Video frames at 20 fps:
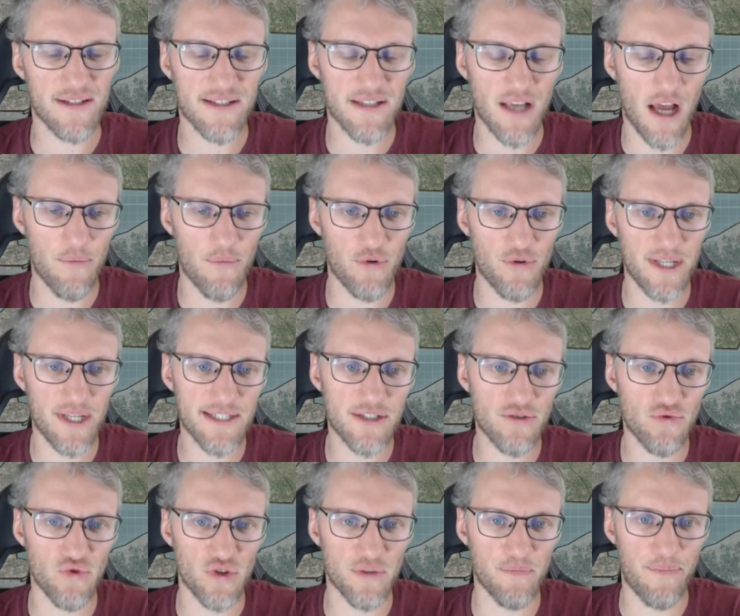Submarines
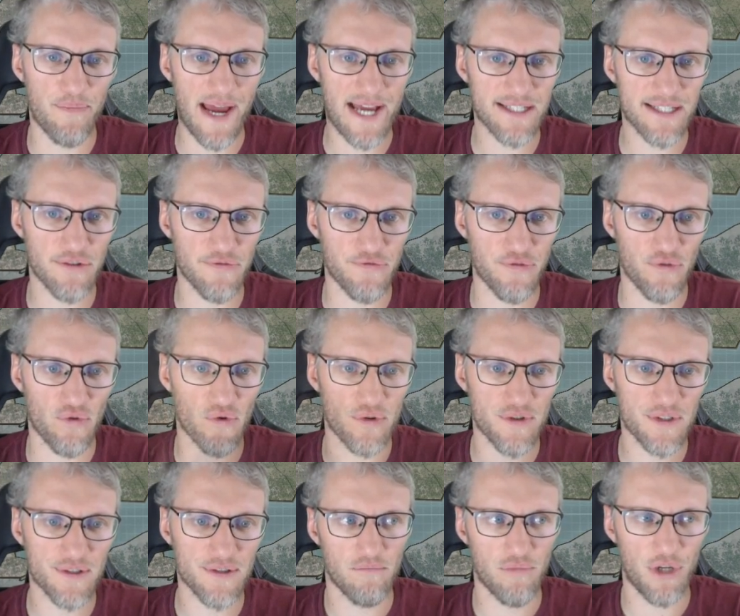could pass, of
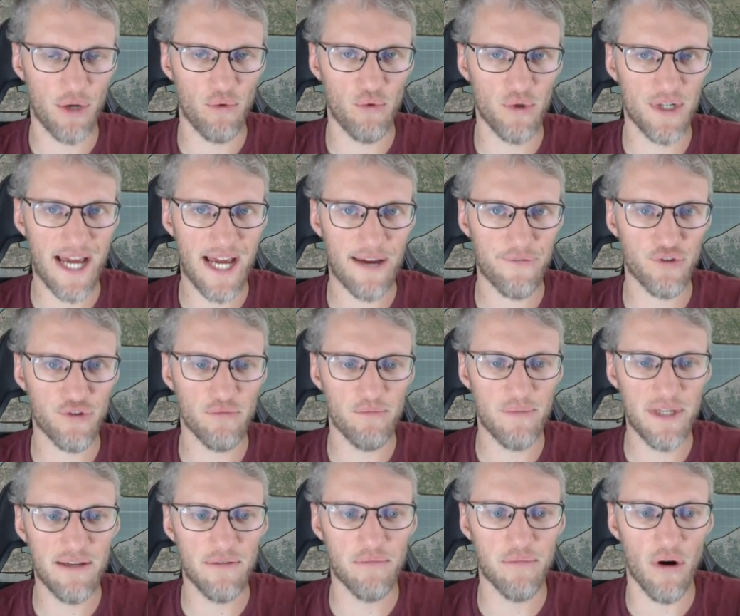course, but it would have to
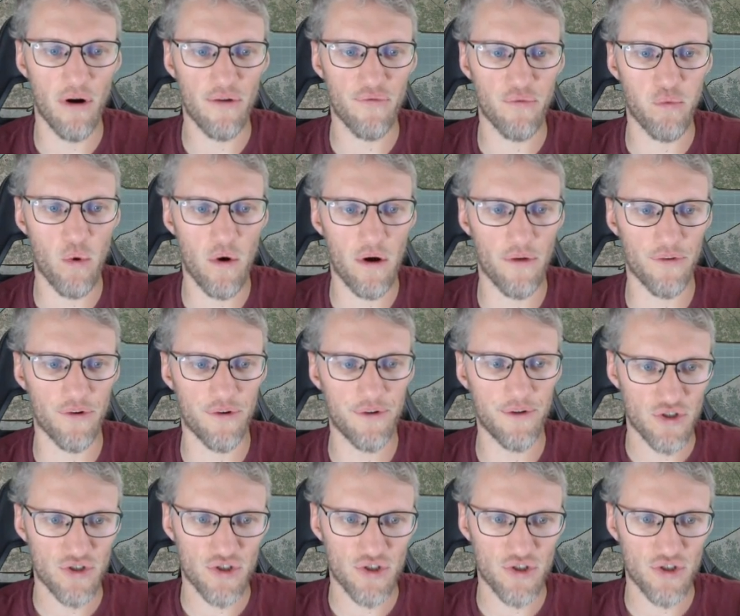be above water.